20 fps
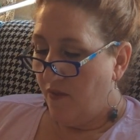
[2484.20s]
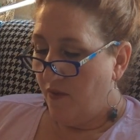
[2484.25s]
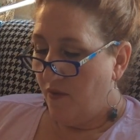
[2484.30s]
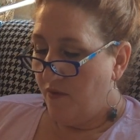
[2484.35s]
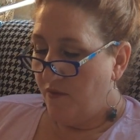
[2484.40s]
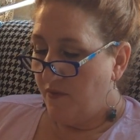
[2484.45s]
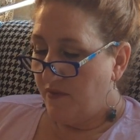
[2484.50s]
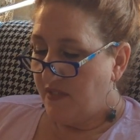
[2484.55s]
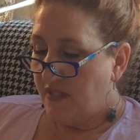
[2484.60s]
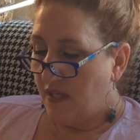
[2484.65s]

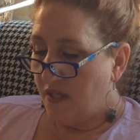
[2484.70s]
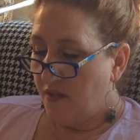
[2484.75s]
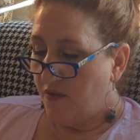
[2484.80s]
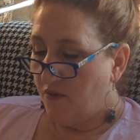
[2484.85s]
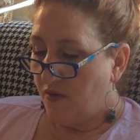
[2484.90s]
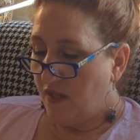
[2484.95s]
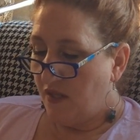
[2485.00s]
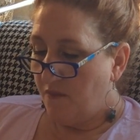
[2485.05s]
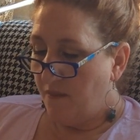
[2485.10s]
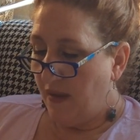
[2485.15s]
Those
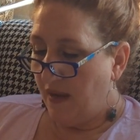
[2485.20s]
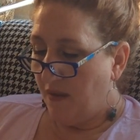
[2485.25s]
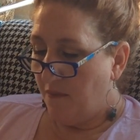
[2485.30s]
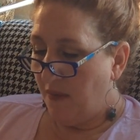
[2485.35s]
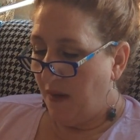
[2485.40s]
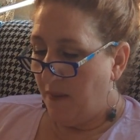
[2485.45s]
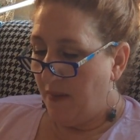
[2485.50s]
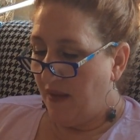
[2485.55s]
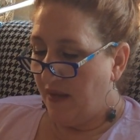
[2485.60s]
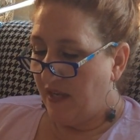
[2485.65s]
rotisseries make,
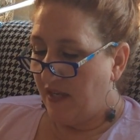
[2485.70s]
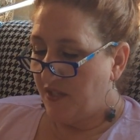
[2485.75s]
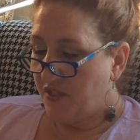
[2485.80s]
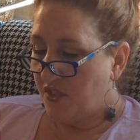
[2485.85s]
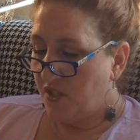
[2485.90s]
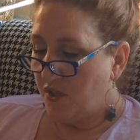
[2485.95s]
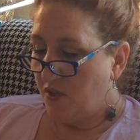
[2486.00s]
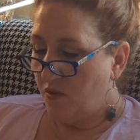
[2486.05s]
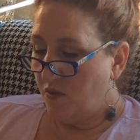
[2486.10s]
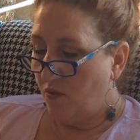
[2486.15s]
maybe I'll get
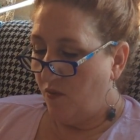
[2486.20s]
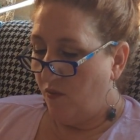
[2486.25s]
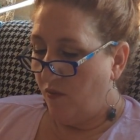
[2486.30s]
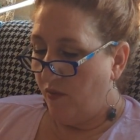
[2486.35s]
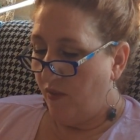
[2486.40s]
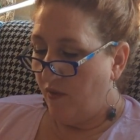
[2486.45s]
two.